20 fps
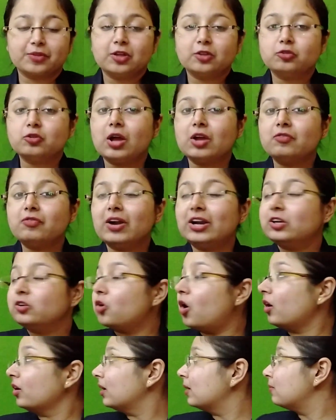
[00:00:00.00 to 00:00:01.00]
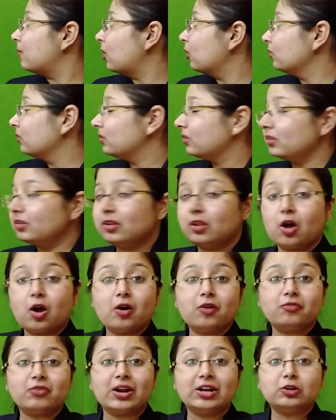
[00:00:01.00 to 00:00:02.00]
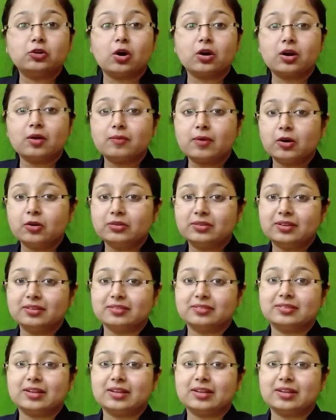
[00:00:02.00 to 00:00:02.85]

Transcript: Now if I talk about this,